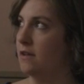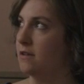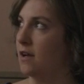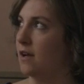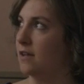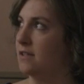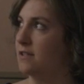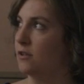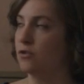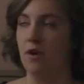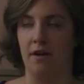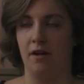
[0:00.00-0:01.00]
and he's
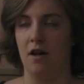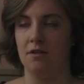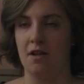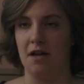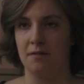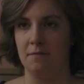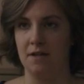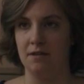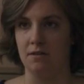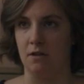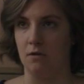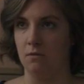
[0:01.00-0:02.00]
still trying to contact me,
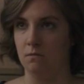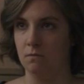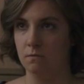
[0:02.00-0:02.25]
so.